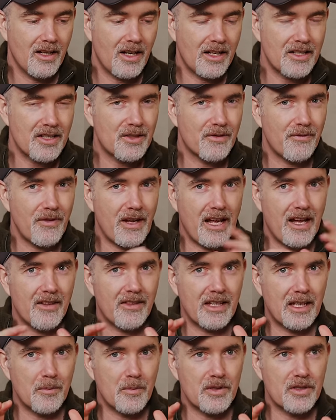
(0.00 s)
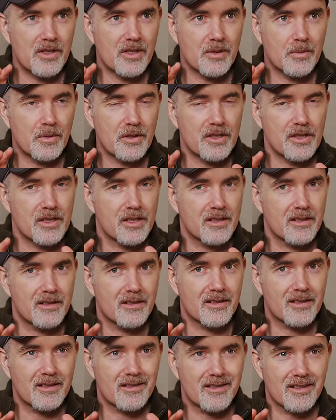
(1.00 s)
I just found the images were just
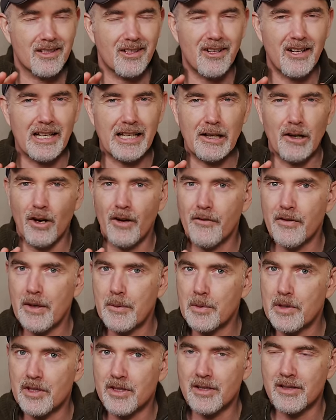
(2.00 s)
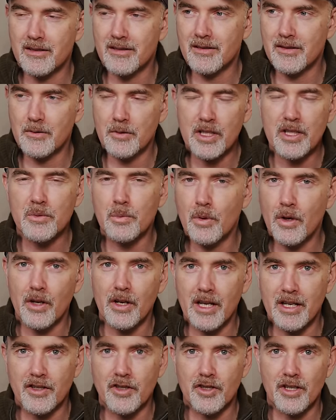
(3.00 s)
slightly off. They were just
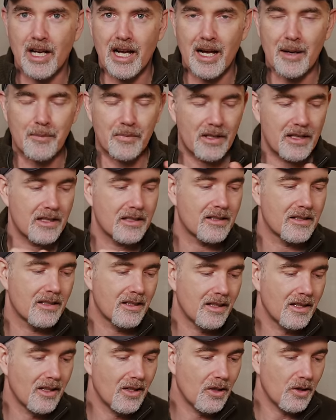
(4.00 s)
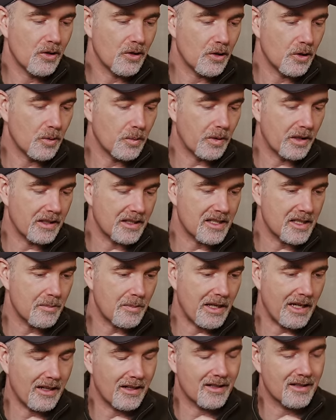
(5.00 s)
weren't as sharp as you would
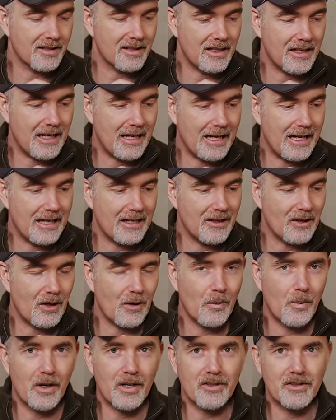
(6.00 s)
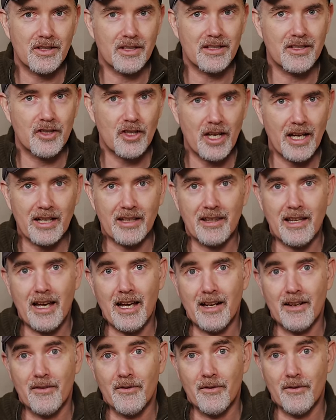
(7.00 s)
expect. And I wanted to check
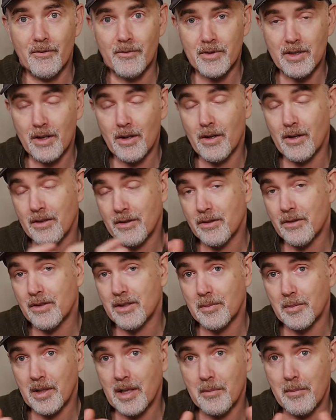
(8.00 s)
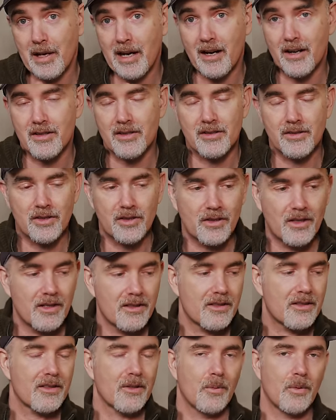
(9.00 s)
that and do some comparison
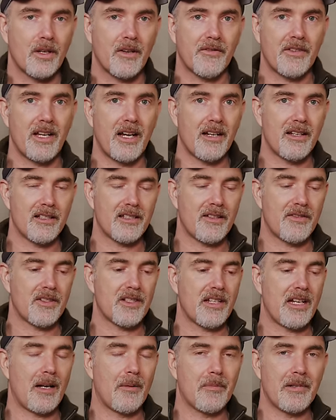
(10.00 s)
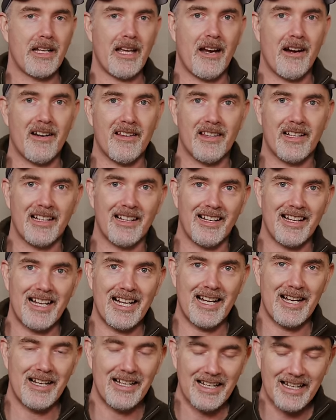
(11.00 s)
shots. So what I've done is I've set up Gary the
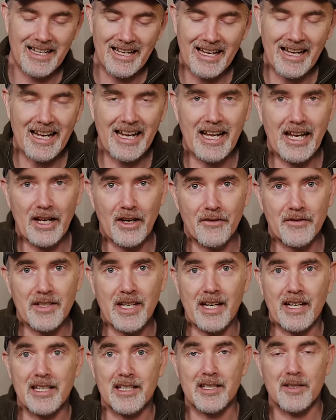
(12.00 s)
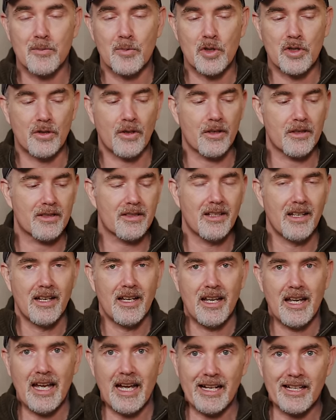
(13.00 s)
Galah, and I've taken some shots
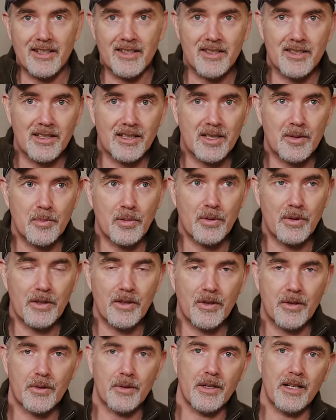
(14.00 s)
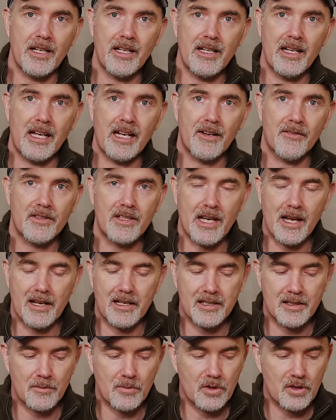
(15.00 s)
at 6.3 and I've
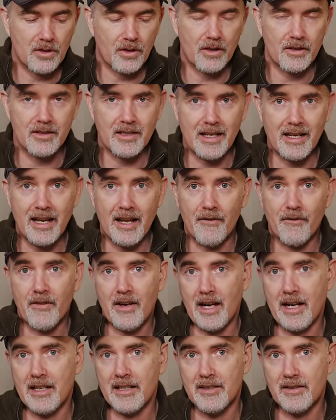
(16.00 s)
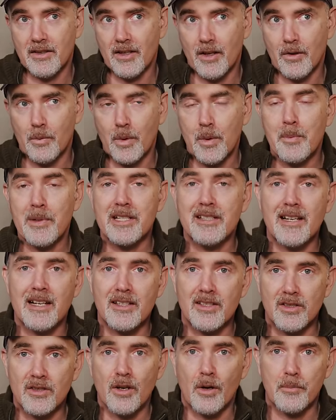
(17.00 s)
taken some shots at f8. So when we say
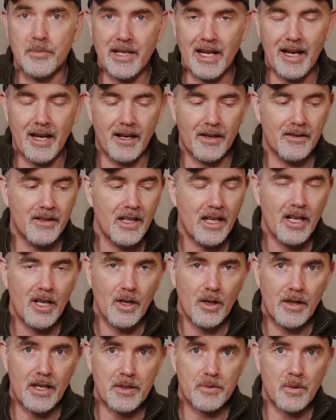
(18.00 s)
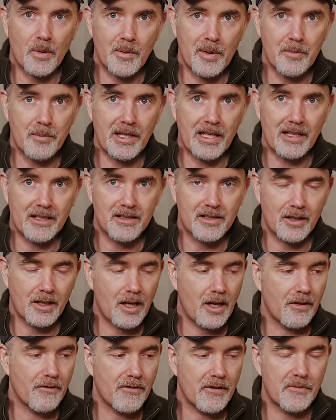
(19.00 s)
stop down, That's what we mean. So
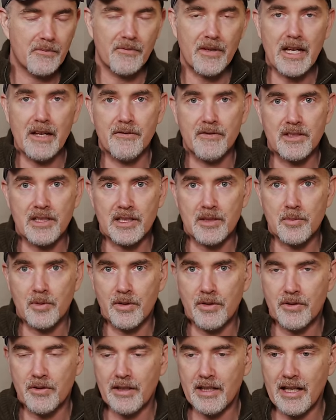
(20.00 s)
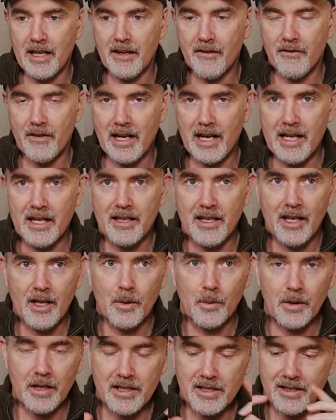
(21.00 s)
going from f6.3 to f8,
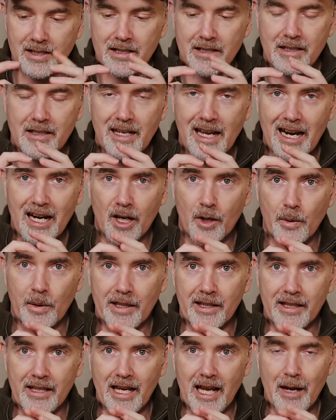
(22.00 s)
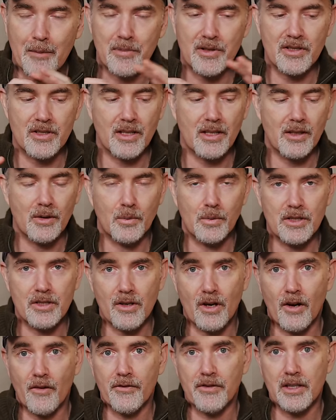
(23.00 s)
we're actually narrowing the aperture, which
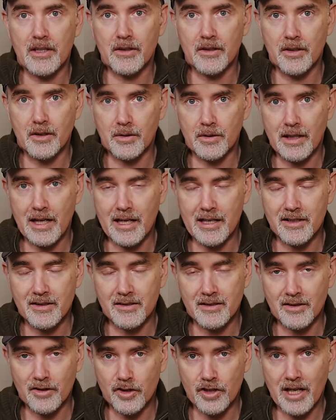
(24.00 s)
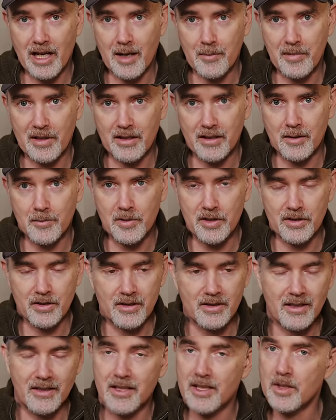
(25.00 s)
often creates sharper
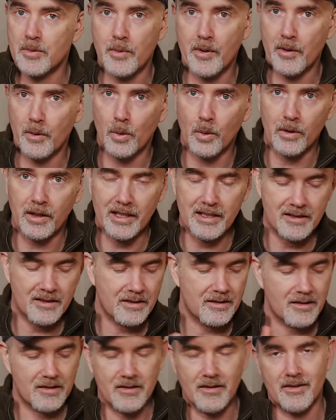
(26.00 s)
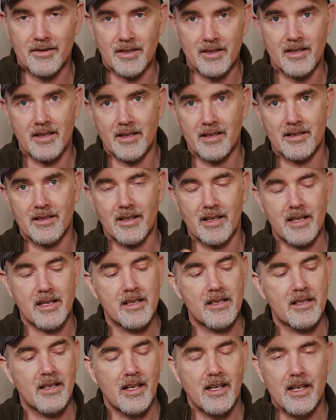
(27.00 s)
images. And this is with all lenses, it's not just this
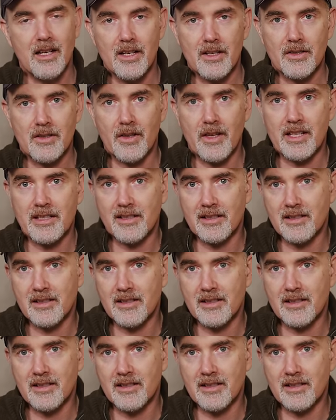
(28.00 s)
lens. So that's